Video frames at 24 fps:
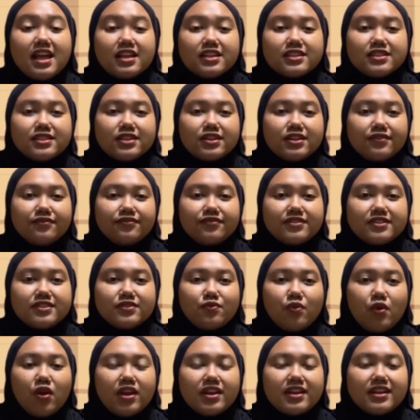So the first
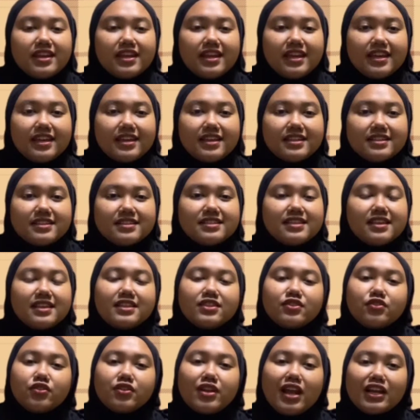one is
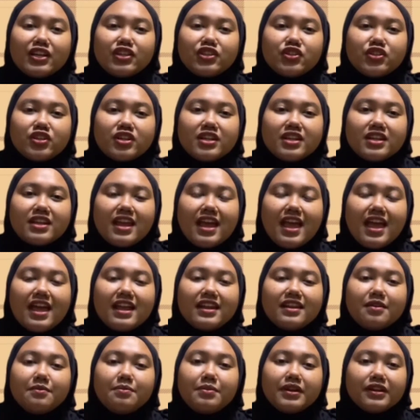introduction
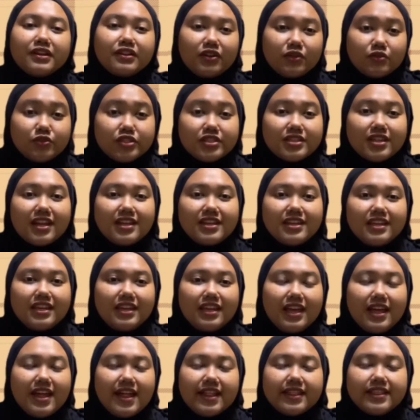and background
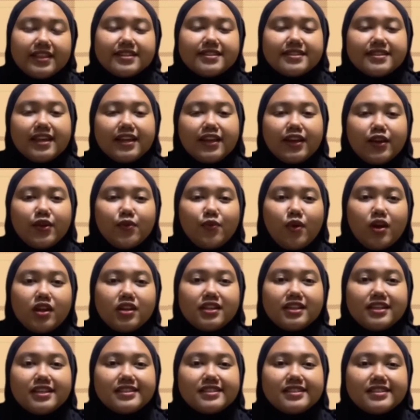study. The second one
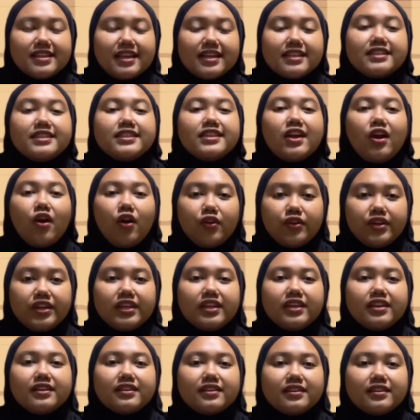is theory.